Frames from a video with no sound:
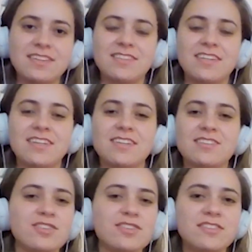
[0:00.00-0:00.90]
It's like
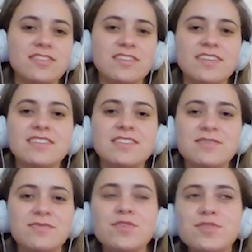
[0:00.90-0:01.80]
it
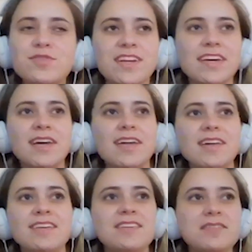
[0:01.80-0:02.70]
feels like
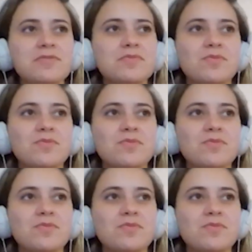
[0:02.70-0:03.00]
I